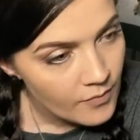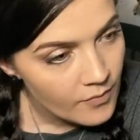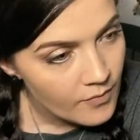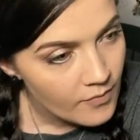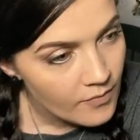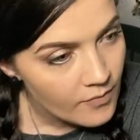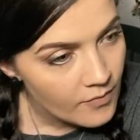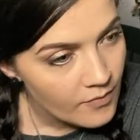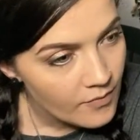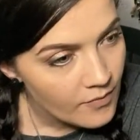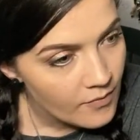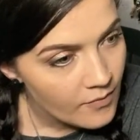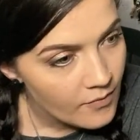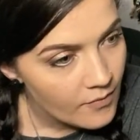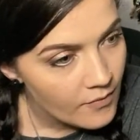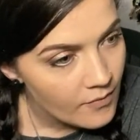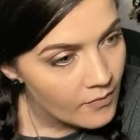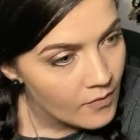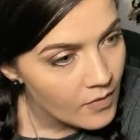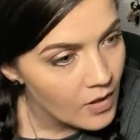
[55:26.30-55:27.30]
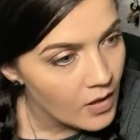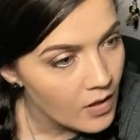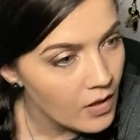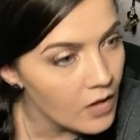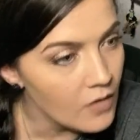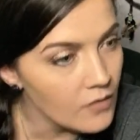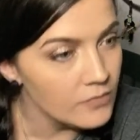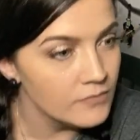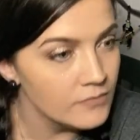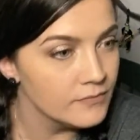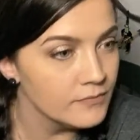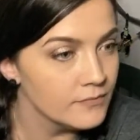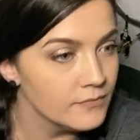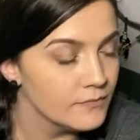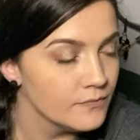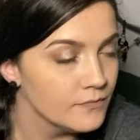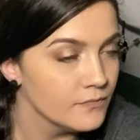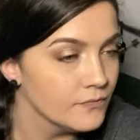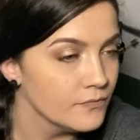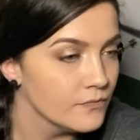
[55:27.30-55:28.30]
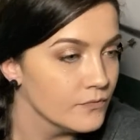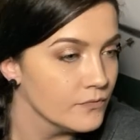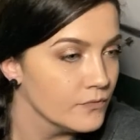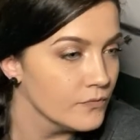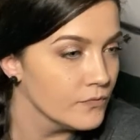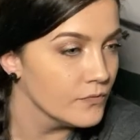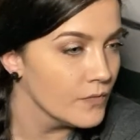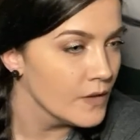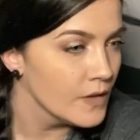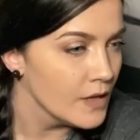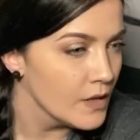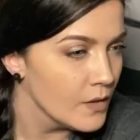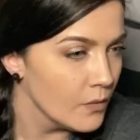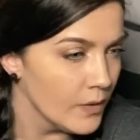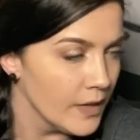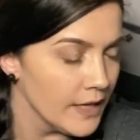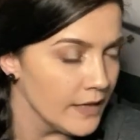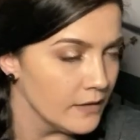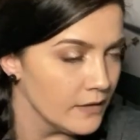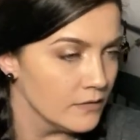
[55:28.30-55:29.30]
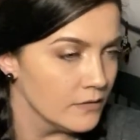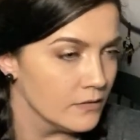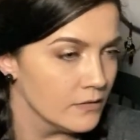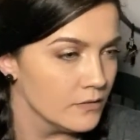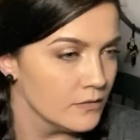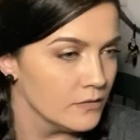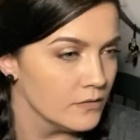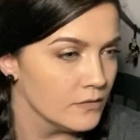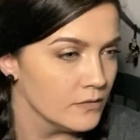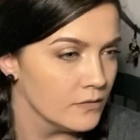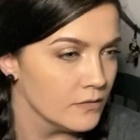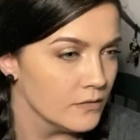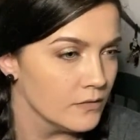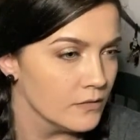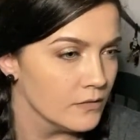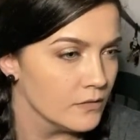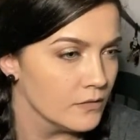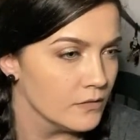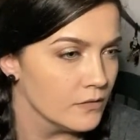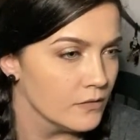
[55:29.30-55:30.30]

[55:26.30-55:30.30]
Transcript: Virginia. Oh. This Wait. Sixty-four.